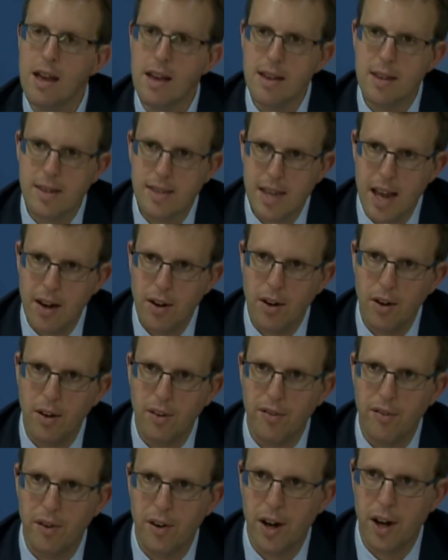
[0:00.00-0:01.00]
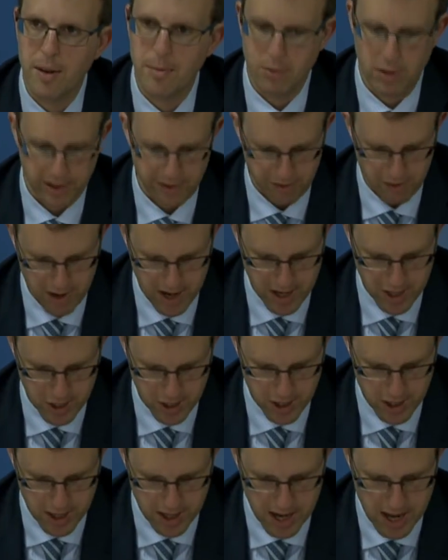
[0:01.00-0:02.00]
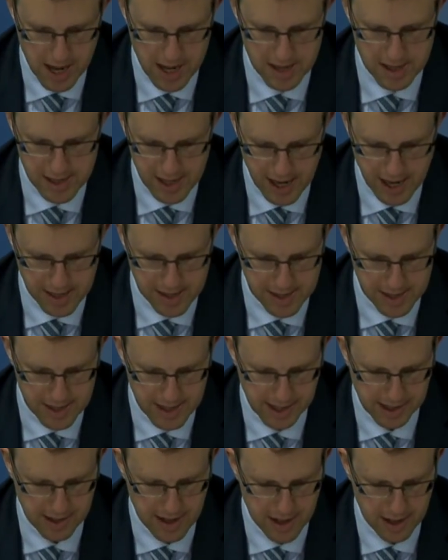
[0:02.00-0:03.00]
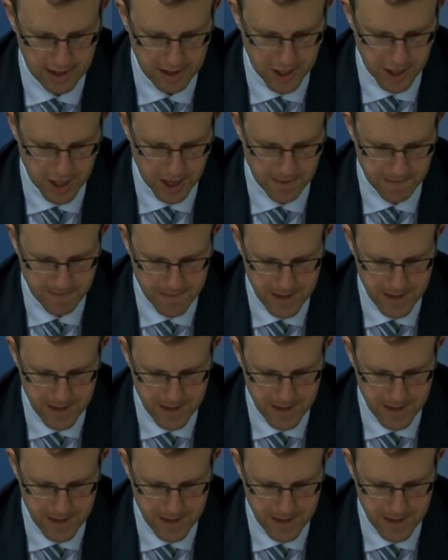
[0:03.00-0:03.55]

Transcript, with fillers: Center for Nonproliferation, Science, and Technology.